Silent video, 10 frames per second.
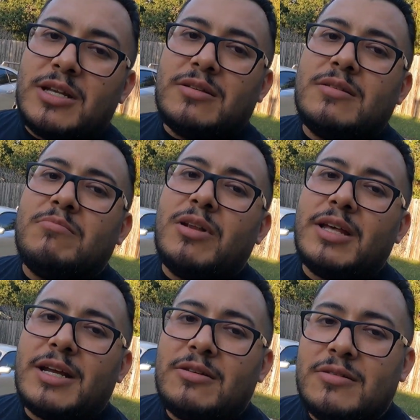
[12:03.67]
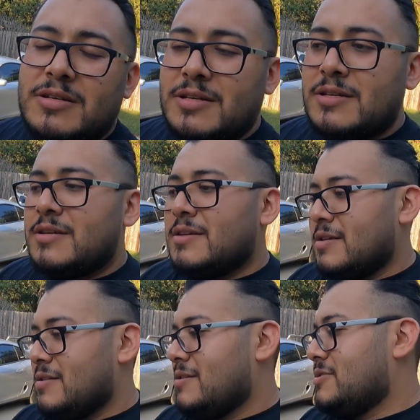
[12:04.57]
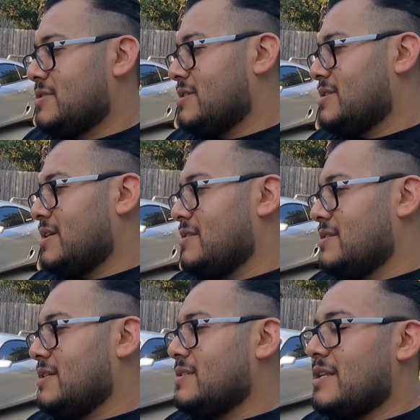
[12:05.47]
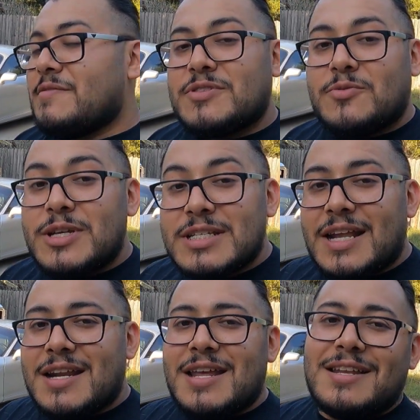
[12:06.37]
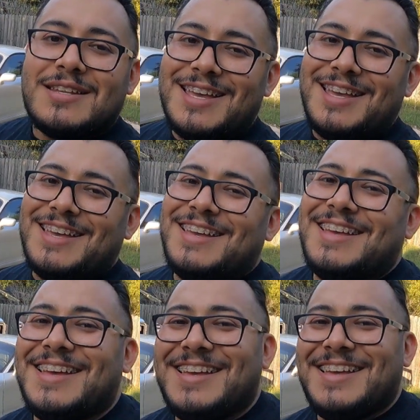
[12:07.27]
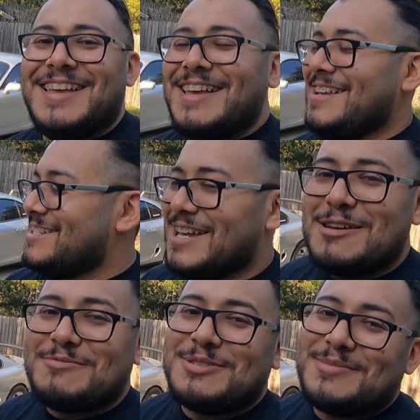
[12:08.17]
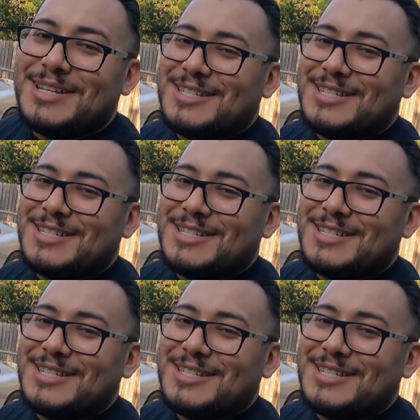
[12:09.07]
In, Blood Out? There's a saying that says, life's a risk, carnal. Shit happens, man.